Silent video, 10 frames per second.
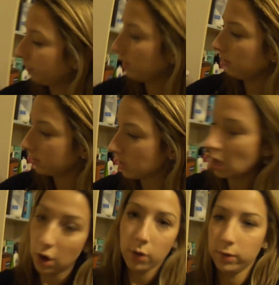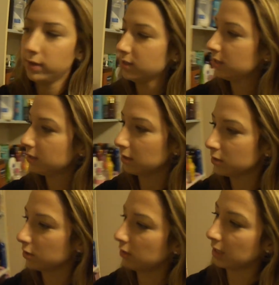There it is. Oh, this is
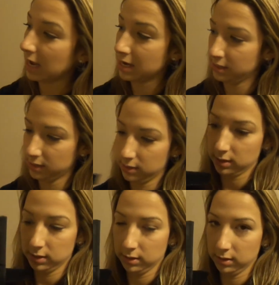also the case